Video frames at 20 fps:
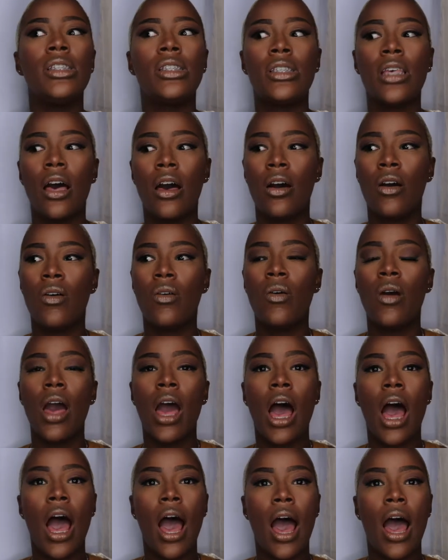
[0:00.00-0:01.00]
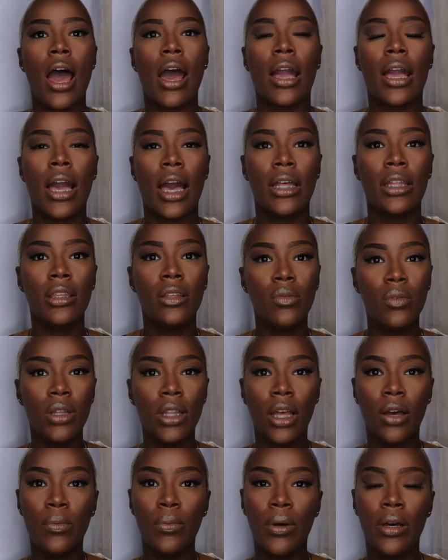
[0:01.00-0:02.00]
so i got the
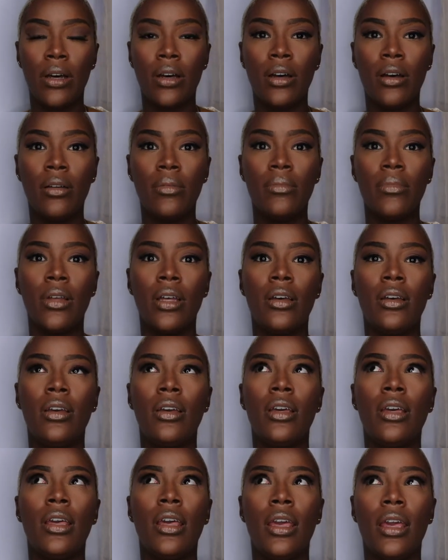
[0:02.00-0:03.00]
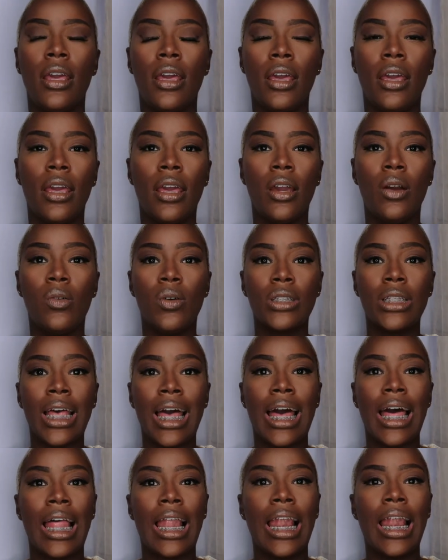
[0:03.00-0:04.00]
willow pump and it was
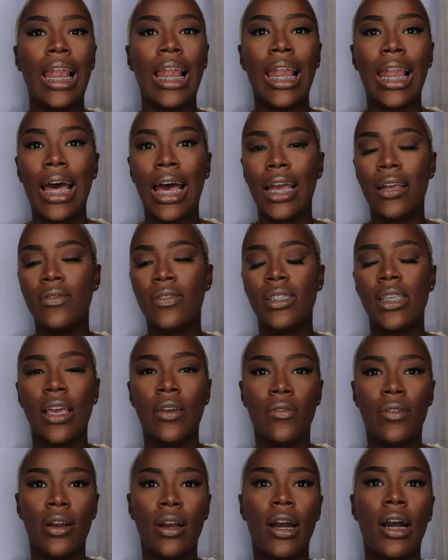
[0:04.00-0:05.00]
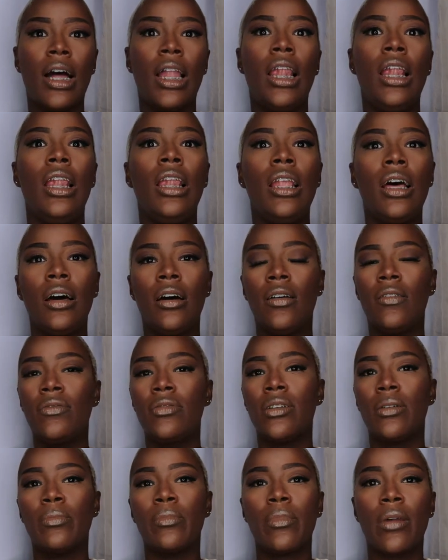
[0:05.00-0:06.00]
a lifesaver i
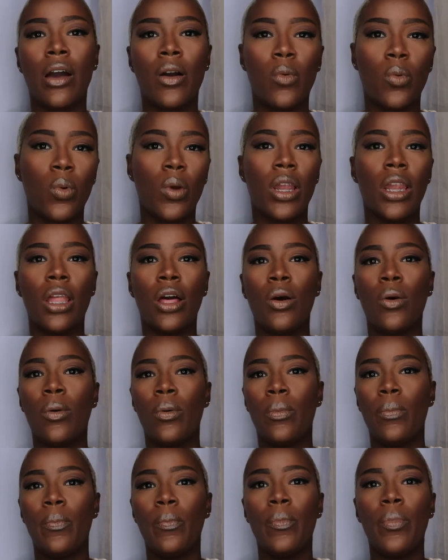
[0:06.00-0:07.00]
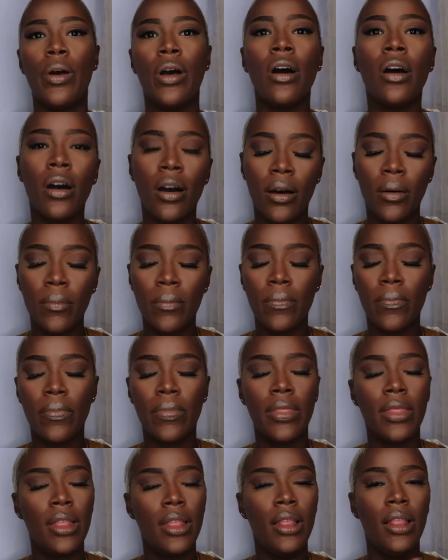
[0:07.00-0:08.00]
loved my willow pump
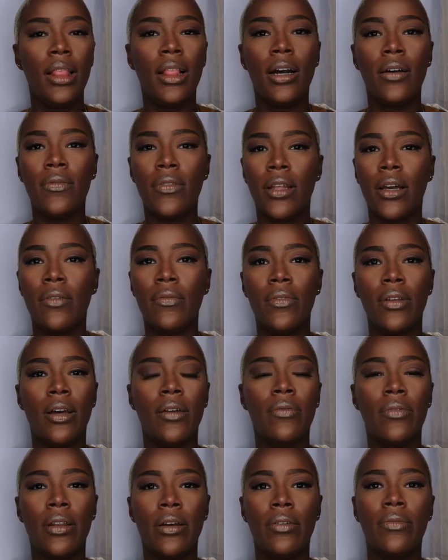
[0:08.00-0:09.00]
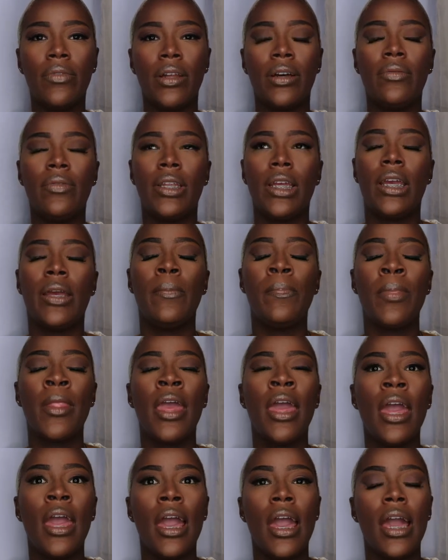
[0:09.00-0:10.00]
love love love love loved it
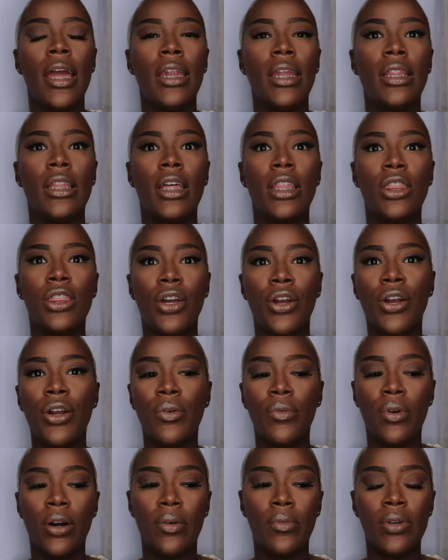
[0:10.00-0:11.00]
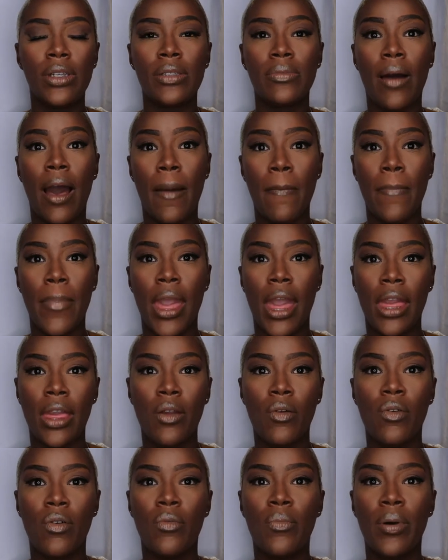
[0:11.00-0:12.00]
and then the third one was my
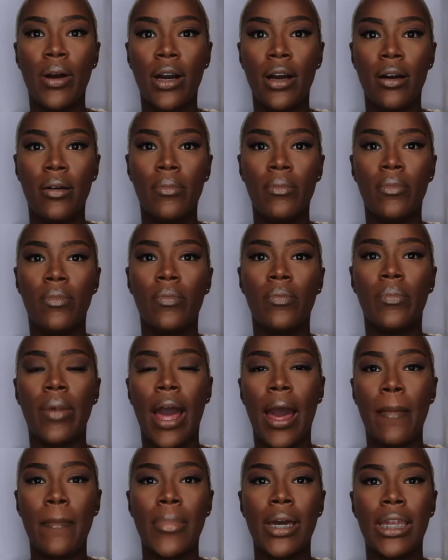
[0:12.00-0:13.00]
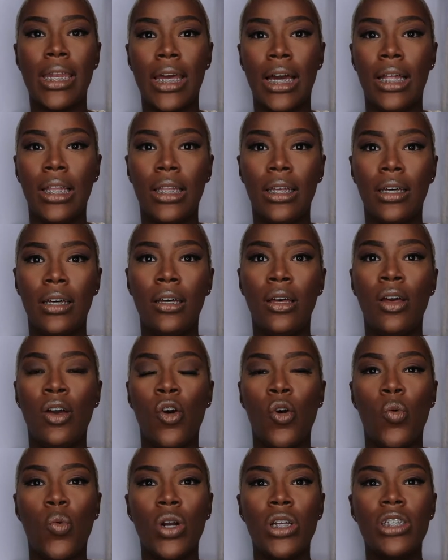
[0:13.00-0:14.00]
manual pump by Medela
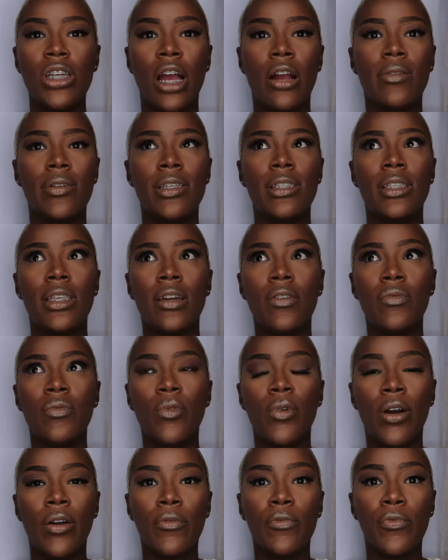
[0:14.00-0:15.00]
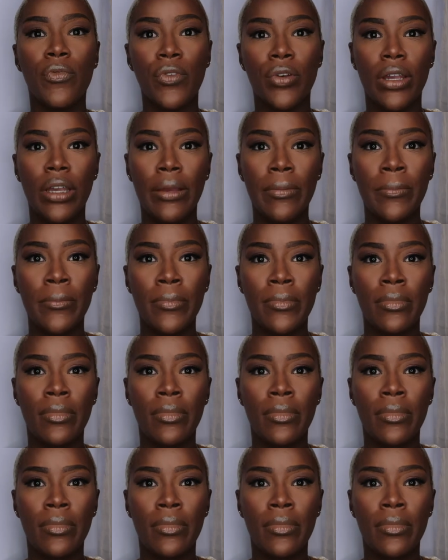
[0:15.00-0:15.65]
which I received one free